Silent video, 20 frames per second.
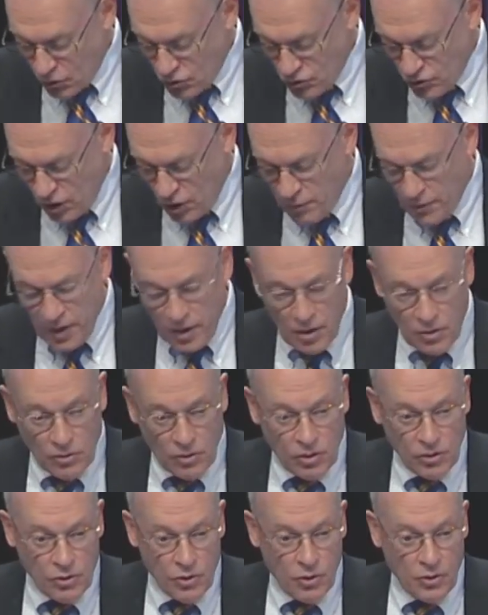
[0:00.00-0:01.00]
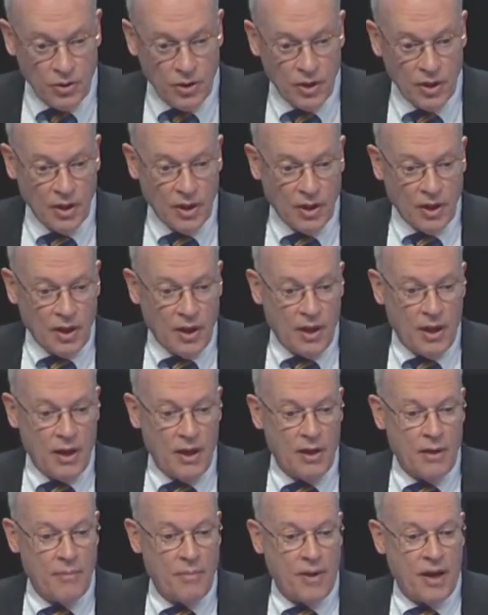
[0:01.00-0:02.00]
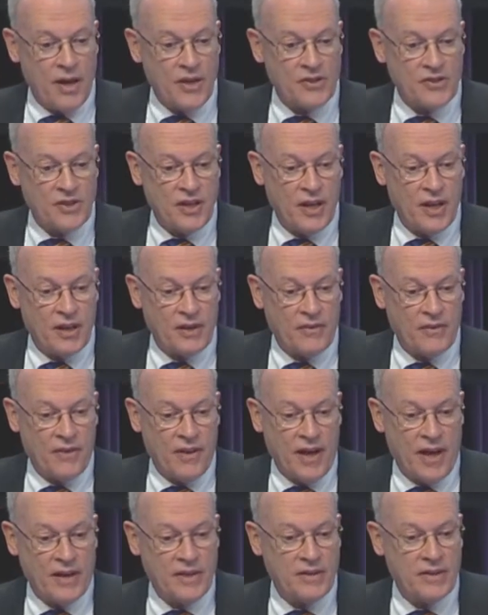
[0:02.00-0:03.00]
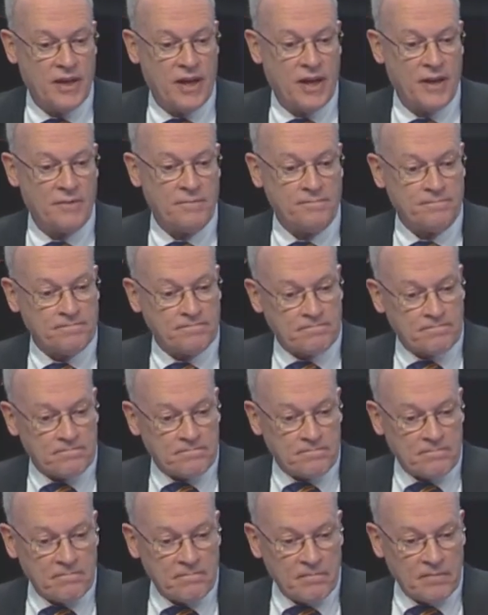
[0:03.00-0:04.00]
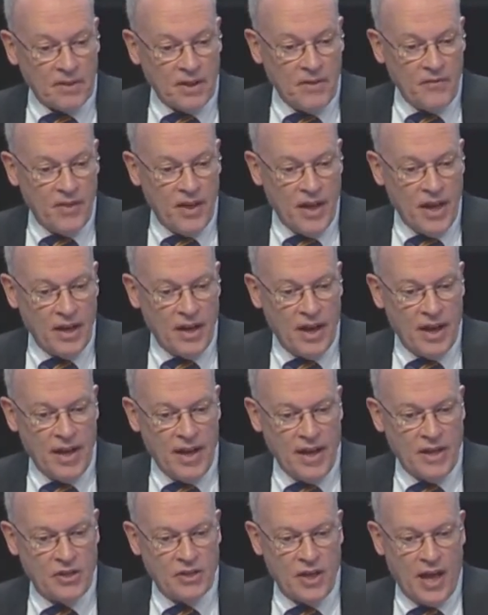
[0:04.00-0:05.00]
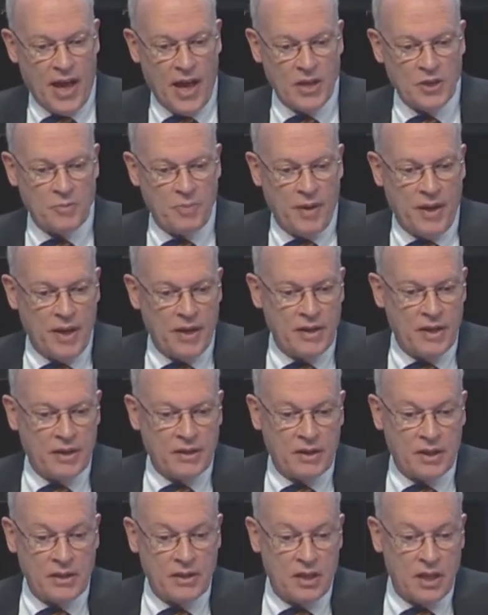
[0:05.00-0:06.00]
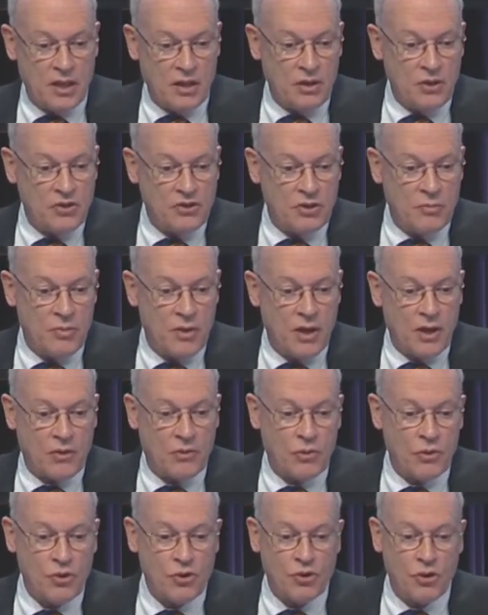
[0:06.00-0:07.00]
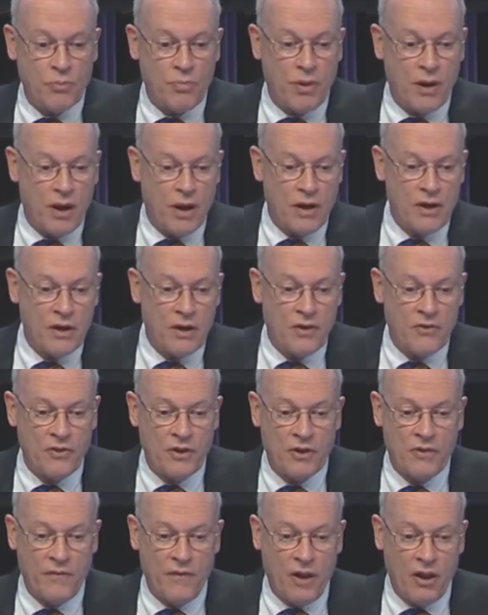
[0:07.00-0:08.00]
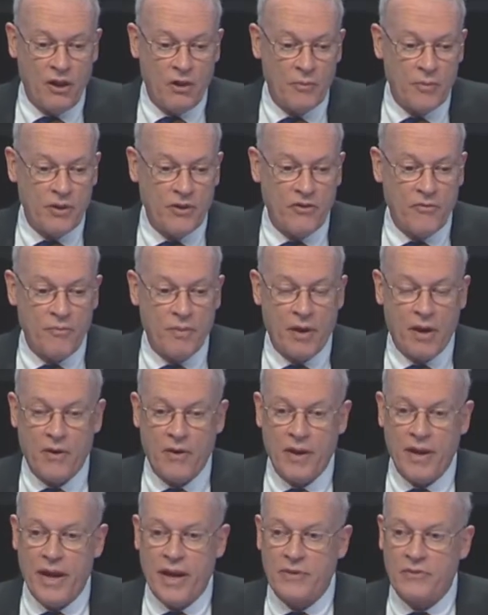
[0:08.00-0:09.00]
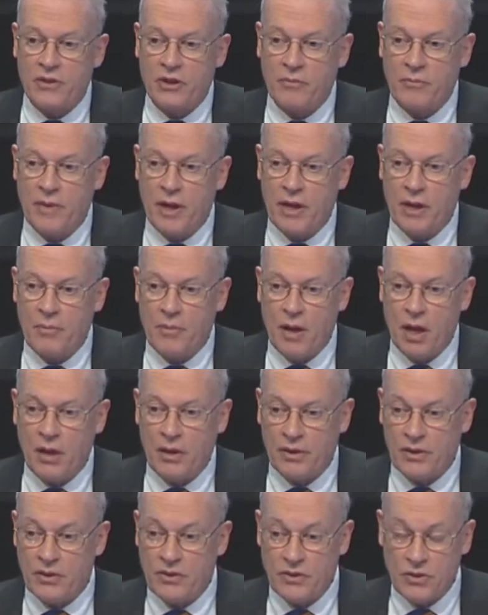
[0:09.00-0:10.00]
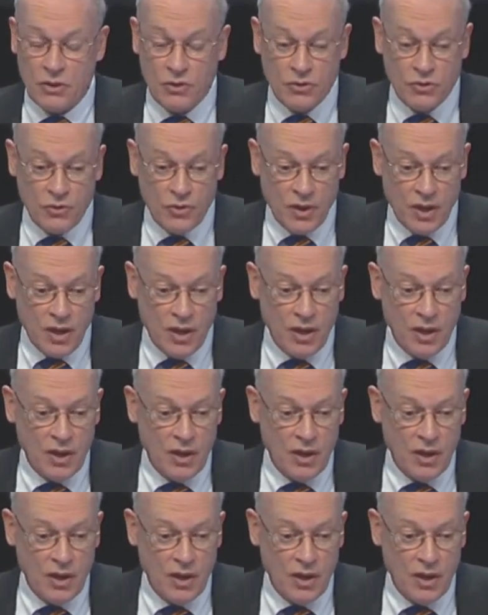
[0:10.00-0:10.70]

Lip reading: So let me conclude by saying that the NIH has been and continues to be a crucial partner in the development of bariatric metabolic surgery.